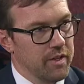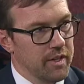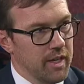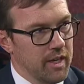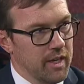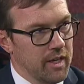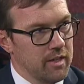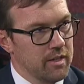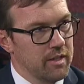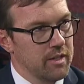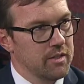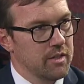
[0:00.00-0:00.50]
the
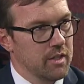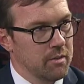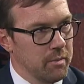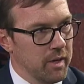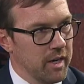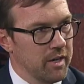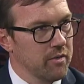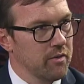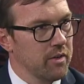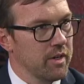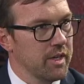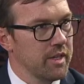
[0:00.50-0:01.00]
candidates in my
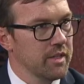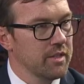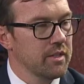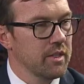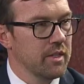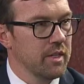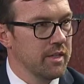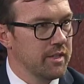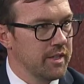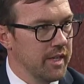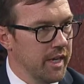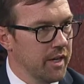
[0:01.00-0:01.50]
race
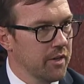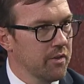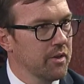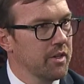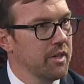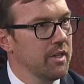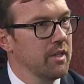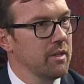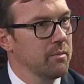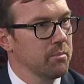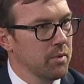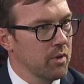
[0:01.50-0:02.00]
in
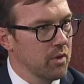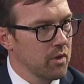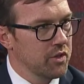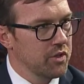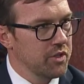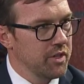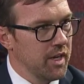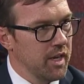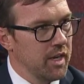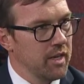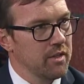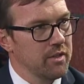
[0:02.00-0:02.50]
integrity,
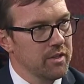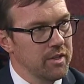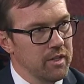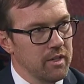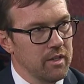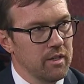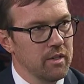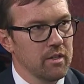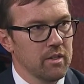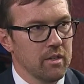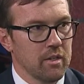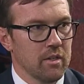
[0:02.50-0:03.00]

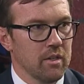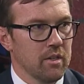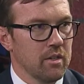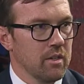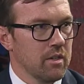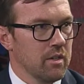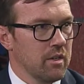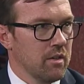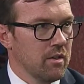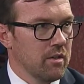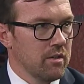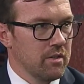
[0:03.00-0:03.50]
impartiality,
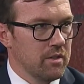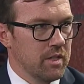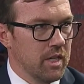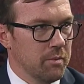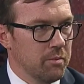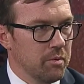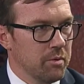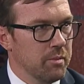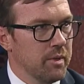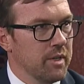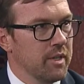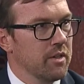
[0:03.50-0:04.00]

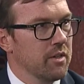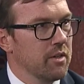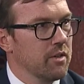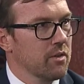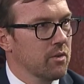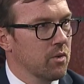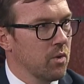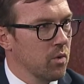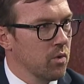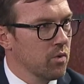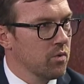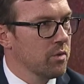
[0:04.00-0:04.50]
temperament,
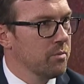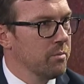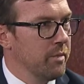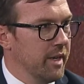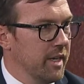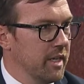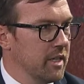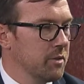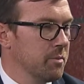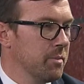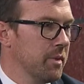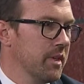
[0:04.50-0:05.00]
courtroom
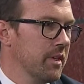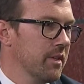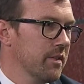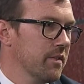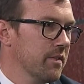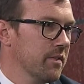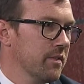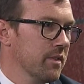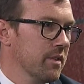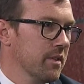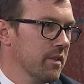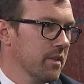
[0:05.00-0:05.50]
management,
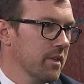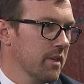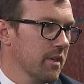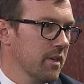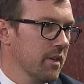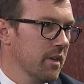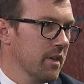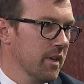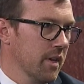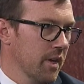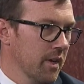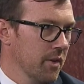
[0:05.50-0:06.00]

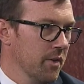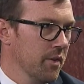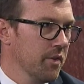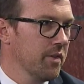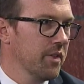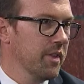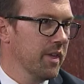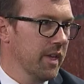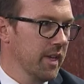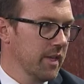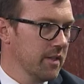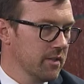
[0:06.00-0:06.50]

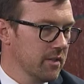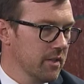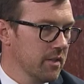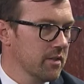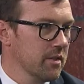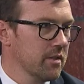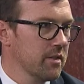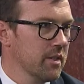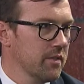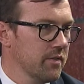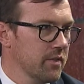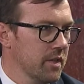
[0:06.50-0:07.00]
health, and
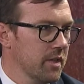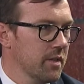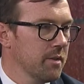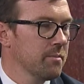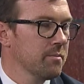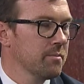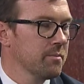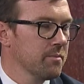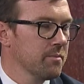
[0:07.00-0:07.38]
sensitivity.